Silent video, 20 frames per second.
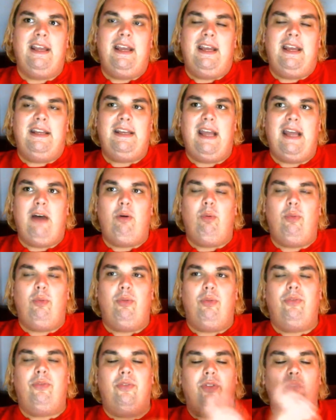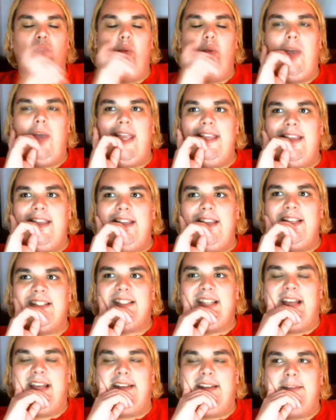Now, the way he
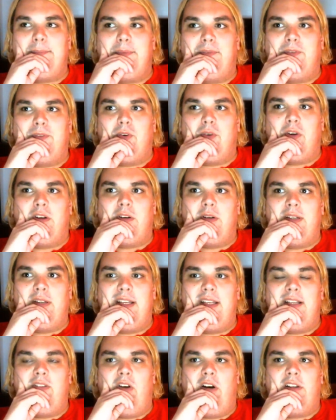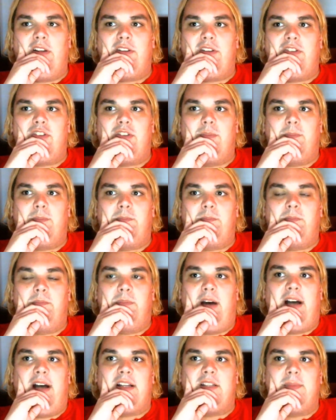said it before he launched
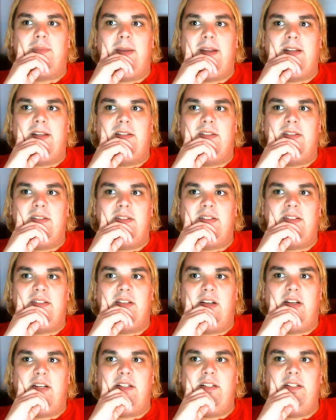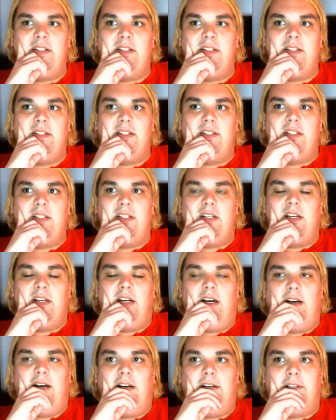Boxman into the sun,
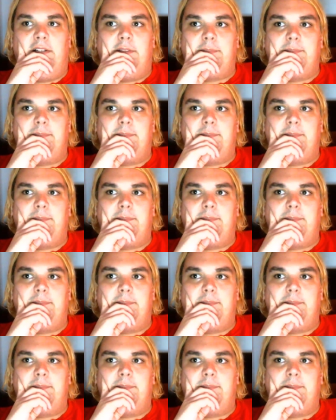um,